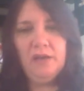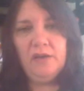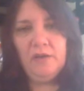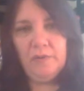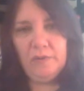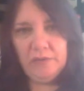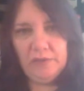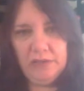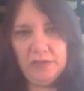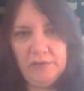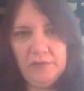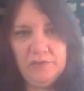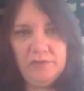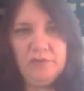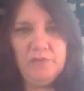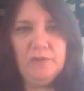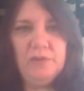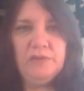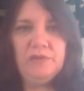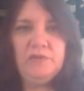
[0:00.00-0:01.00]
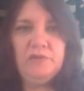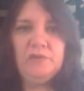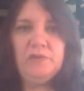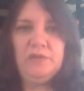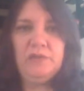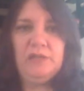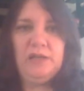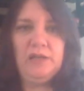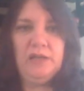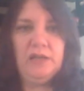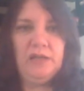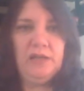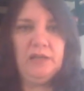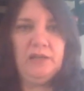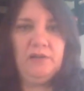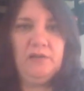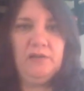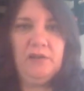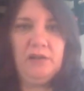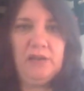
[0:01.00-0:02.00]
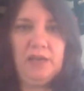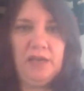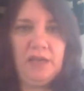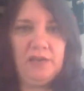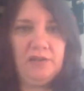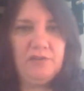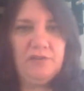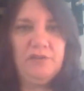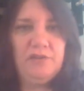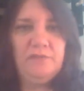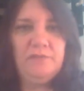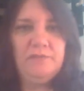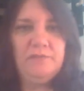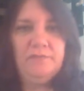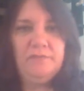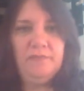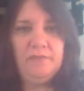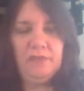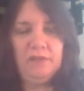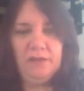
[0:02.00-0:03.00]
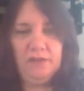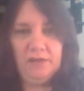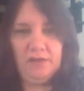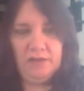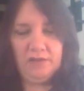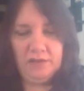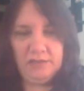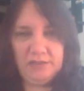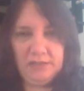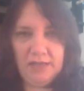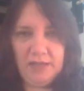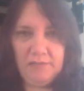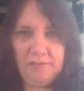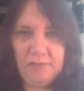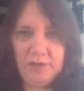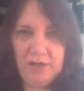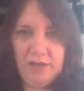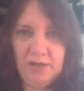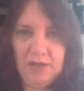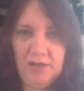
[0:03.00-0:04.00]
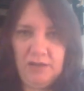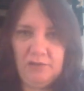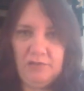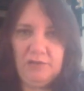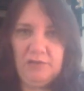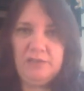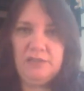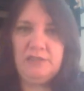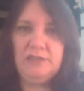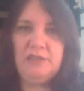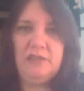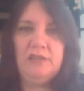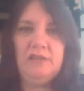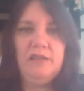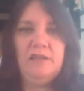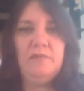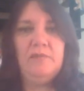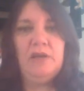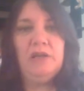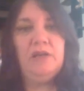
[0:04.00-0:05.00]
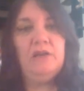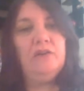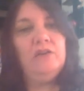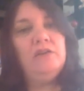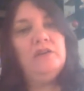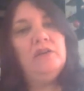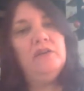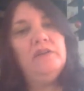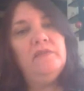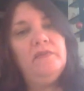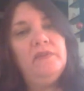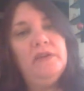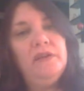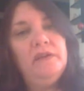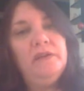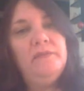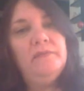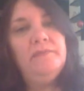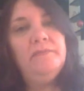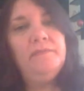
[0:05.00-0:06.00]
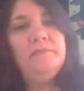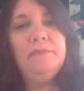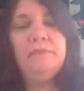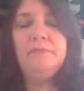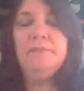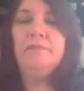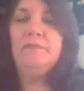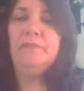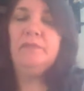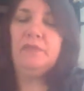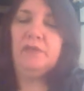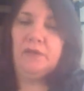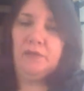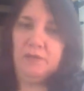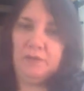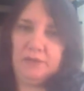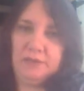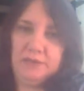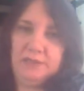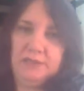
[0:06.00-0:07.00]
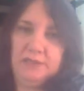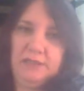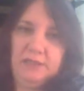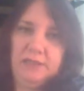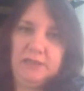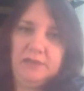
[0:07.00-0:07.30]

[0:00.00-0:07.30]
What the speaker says: Going down to Western North Carolina on occasion, you know, because I have my eldest son and my daughter live there. Going to see